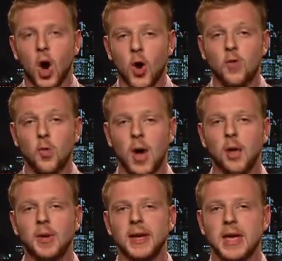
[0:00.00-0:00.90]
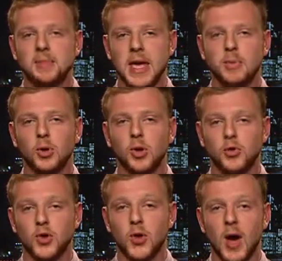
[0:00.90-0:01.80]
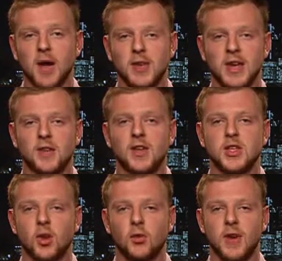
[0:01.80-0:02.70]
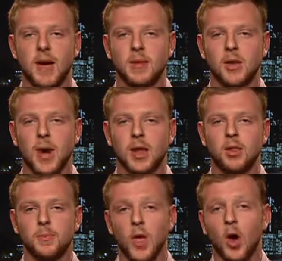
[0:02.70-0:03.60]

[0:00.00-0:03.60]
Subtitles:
Overwhelmingly, people who do have individual or family wealth